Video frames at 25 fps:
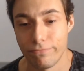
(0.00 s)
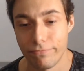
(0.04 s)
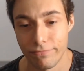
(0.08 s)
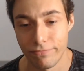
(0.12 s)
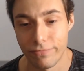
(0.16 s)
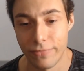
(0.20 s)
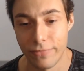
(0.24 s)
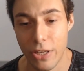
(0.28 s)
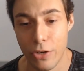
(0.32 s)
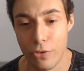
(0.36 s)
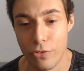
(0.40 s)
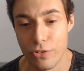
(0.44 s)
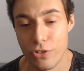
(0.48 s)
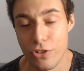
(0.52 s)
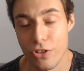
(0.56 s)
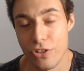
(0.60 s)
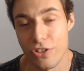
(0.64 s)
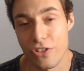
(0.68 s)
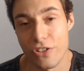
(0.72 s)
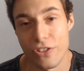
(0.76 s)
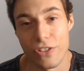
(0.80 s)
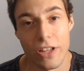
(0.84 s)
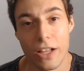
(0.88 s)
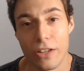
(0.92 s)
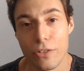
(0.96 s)
they're
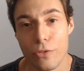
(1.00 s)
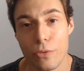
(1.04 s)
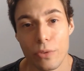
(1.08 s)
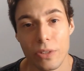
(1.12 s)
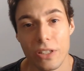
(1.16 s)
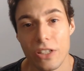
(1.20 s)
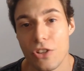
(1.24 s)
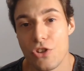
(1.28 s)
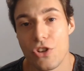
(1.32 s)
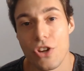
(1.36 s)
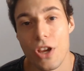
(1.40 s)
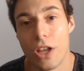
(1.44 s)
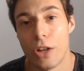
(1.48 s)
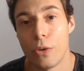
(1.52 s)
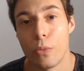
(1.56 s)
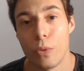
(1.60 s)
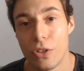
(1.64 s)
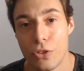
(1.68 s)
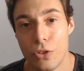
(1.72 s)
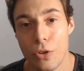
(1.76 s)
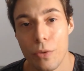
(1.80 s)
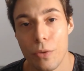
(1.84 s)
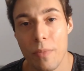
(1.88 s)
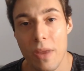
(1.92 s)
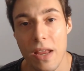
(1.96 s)
just not really
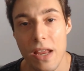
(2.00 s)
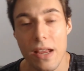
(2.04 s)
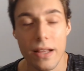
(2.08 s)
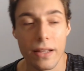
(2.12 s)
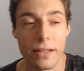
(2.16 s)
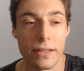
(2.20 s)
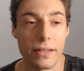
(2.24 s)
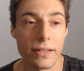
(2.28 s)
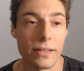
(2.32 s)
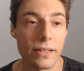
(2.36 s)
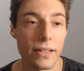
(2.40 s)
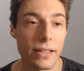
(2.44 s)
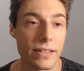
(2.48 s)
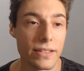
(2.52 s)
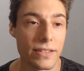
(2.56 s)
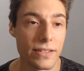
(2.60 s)
genuine to me, and